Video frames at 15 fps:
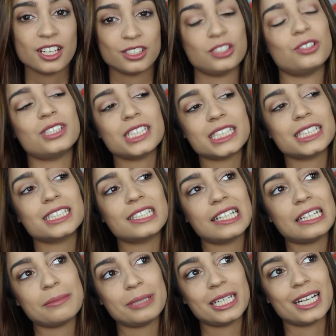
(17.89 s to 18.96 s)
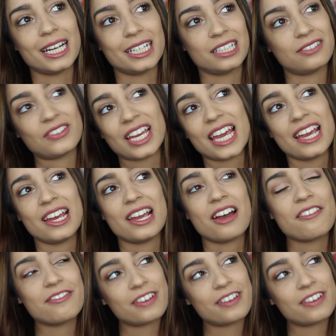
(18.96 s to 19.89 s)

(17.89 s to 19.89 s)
So this is gonna be kind of a